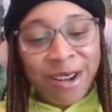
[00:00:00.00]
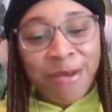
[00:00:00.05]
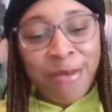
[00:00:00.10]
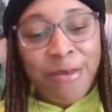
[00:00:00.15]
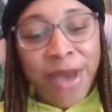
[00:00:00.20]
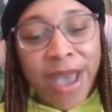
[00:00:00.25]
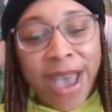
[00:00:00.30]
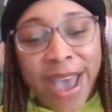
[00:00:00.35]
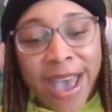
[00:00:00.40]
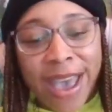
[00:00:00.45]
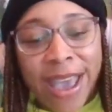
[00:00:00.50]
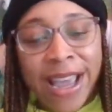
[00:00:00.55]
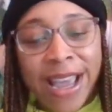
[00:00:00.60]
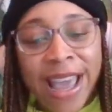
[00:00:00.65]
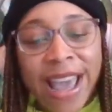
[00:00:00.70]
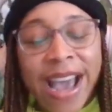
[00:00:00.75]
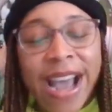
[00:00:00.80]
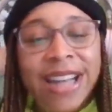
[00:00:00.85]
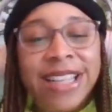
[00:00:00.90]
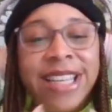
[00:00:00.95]
Bag,
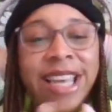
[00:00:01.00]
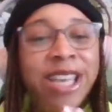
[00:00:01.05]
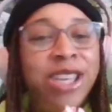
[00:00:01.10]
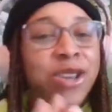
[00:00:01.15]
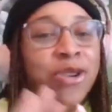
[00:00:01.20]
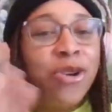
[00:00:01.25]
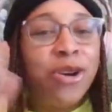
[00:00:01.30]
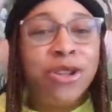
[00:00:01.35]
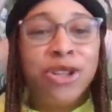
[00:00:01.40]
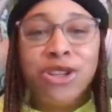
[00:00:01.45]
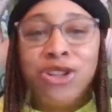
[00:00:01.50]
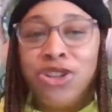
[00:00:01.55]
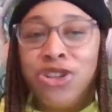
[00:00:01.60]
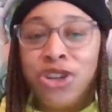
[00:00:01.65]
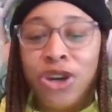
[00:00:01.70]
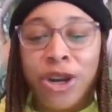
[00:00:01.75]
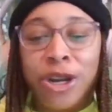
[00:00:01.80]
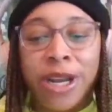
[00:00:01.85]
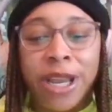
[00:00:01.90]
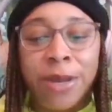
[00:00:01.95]
I take you on this
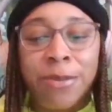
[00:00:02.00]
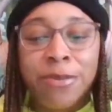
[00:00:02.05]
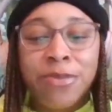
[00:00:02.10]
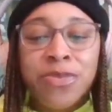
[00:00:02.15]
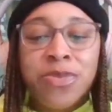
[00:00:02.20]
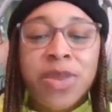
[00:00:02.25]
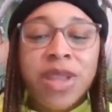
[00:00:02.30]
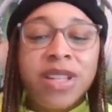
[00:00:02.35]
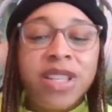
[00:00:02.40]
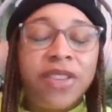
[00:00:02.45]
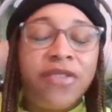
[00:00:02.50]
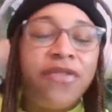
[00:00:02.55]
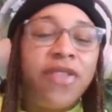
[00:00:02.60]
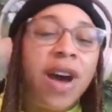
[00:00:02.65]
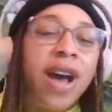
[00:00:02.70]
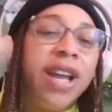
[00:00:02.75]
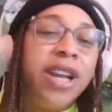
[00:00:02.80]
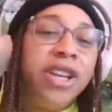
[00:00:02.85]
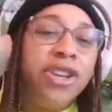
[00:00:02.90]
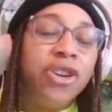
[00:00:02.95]
journey to
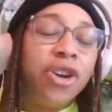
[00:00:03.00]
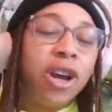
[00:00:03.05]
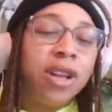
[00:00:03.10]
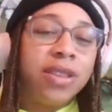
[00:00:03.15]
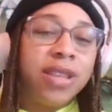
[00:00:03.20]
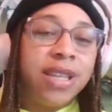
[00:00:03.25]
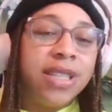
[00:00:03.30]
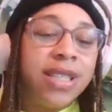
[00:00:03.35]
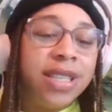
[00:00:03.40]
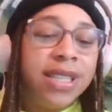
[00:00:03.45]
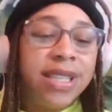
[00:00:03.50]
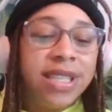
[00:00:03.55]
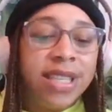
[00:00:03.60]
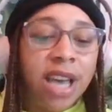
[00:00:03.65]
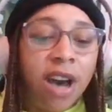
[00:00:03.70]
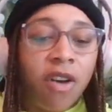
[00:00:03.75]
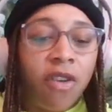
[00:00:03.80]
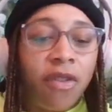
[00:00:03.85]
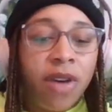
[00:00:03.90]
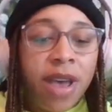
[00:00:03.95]
finding your authentic
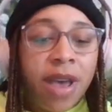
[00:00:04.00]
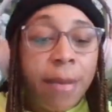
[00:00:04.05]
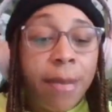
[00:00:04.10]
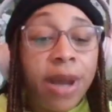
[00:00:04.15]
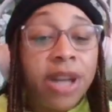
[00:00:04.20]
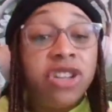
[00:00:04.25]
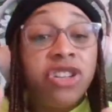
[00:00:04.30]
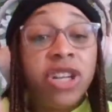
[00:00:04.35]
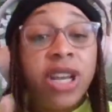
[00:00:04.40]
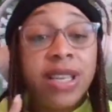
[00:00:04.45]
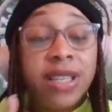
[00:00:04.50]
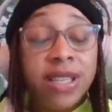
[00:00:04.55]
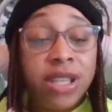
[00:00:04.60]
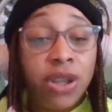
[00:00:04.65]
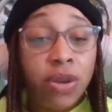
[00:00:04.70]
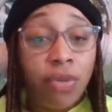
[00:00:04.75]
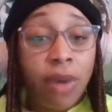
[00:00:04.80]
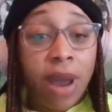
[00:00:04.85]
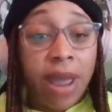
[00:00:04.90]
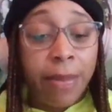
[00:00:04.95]
self by chasing
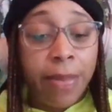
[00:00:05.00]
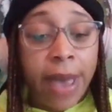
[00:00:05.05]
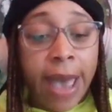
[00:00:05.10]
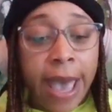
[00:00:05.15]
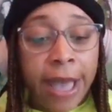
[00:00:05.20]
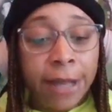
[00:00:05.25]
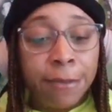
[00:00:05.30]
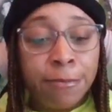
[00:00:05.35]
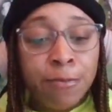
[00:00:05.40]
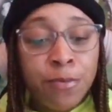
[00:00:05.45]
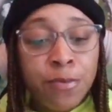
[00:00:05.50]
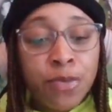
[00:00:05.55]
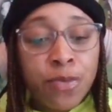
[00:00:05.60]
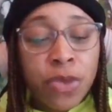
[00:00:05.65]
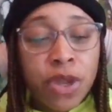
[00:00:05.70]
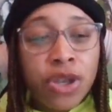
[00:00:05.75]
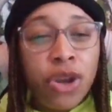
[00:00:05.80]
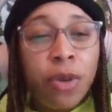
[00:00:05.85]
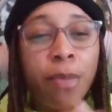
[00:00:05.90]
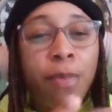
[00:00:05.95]
the right bag.
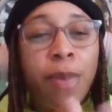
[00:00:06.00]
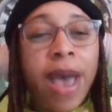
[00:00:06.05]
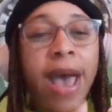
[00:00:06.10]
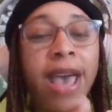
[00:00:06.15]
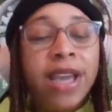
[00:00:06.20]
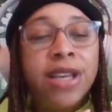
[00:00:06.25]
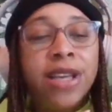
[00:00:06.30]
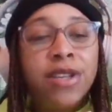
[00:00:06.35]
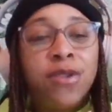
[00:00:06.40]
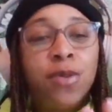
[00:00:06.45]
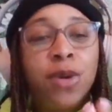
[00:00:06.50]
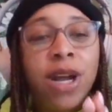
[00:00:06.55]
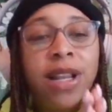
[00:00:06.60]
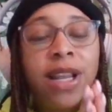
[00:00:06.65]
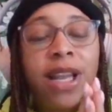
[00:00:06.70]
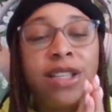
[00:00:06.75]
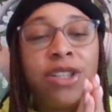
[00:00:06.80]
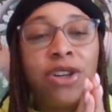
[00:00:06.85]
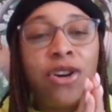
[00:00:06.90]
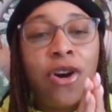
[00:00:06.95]
Your bag is what I
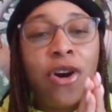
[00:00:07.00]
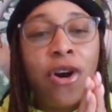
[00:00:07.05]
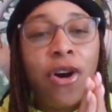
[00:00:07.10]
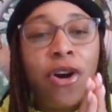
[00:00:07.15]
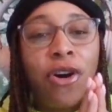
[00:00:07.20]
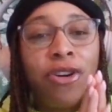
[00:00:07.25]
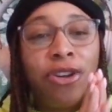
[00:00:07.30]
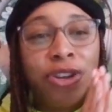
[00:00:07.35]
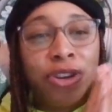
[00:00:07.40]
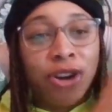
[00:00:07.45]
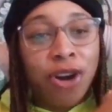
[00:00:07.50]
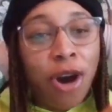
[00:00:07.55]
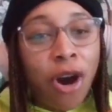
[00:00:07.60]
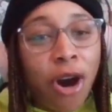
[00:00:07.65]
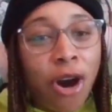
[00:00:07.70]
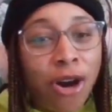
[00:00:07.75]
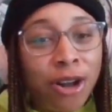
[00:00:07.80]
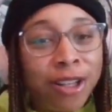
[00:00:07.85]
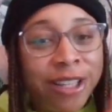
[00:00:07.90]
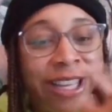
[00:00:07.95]
like to call your
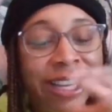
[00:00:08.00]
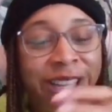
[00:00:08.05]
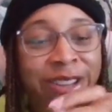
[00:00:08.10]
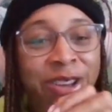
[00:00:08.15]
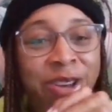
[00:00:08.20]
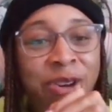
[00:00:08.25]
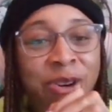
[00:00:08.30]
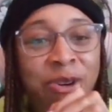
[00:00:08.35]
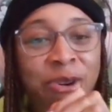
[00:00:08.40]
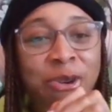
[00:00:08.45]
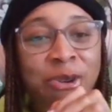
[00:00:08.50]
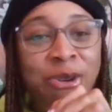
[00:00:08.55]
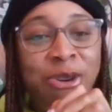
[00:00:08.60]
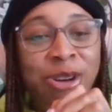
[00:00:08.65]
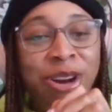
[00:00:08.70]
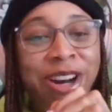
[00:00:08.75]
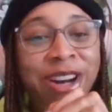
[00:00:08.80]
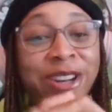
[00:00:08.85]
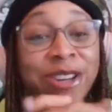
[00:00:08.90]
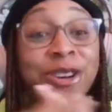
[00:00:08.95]
calling
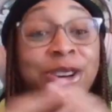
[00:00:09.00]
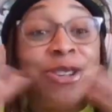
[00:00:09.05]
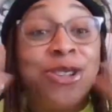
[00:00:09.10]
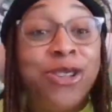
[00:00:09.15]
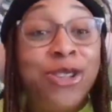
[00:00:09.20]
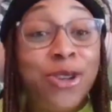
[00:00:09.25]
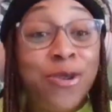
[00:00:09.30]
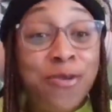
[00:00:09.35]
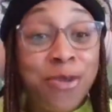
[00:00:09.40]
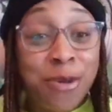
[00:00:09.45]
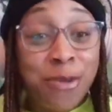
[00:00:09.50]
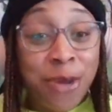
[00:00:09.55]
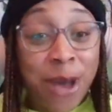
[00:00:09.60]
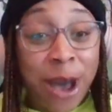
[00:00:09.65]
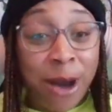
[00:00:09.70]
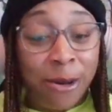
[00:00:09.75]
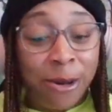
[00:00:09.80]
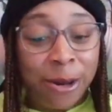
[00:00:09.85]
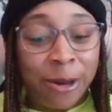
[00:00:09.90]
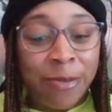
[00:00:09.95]
or your
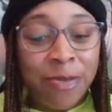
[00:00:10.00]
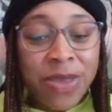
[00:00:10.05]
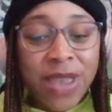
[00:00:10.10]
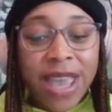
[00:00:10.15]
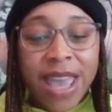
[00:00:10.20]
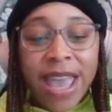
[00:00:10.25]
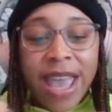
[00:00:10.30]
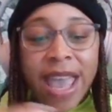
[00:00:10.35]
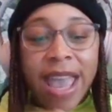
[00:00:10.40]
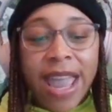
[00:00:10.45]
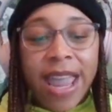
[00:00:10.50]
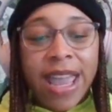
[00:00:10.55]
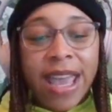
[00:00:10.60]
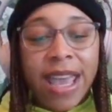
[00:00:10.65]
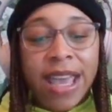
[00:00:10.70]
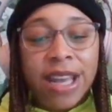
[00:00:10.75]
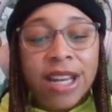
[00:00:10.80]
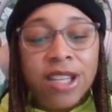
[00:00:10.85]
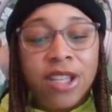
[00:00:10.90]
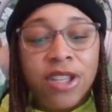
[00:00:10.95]
superpower.
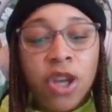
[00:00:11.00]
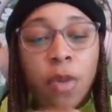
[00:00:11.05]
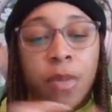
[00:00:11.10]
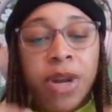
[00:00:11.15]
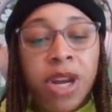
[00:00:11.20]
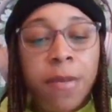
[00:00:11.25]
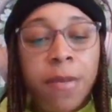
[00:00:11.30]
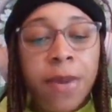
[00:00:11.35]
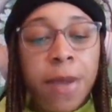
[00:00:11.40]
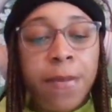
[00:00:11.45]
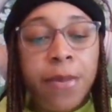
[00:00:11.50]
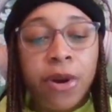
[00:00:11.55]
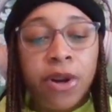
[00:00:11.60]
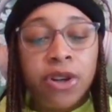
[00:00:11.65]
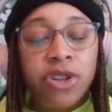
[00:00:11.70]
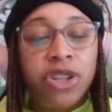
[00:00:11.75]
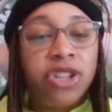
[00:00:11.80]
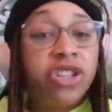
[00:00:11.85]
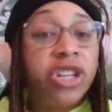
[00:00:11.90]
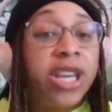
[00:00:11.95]
And so many people are
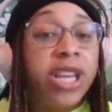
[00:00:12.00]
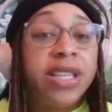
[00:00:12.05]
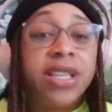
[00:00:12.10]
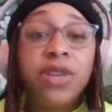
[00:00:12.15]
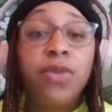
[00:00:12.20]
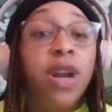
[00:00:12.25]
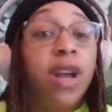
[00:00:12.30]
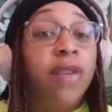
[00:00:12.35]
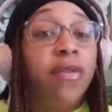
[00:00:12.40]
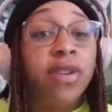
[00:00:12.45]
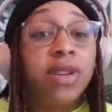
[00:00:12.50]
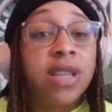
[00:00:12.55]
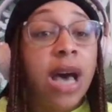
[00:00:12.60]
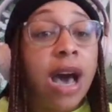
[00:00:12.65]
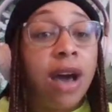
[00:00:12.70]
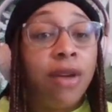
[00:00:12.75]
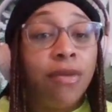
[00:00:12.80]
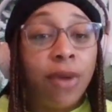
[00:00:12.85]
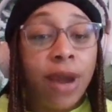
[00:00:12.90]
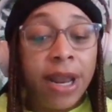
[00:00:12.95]
just chasing whatever is
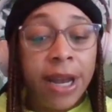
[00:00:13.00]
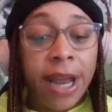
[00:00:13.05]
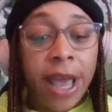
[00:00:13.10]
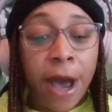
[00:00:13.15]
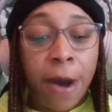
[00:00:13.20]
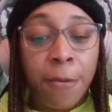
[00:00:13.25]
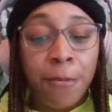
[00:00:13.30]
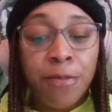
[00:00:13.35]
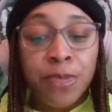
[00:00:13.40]
hot right now